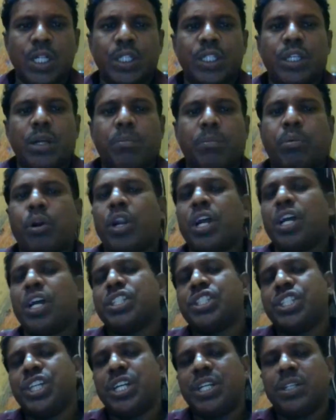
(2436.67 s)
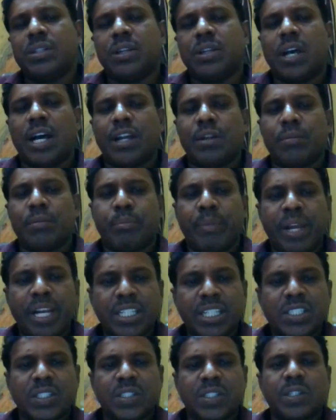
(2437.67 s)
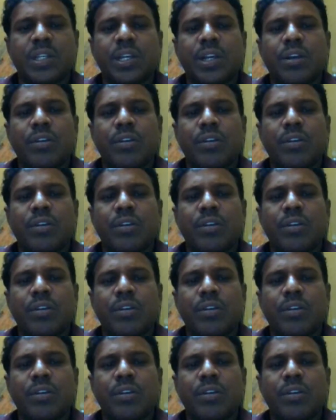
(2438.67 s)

The production or mix,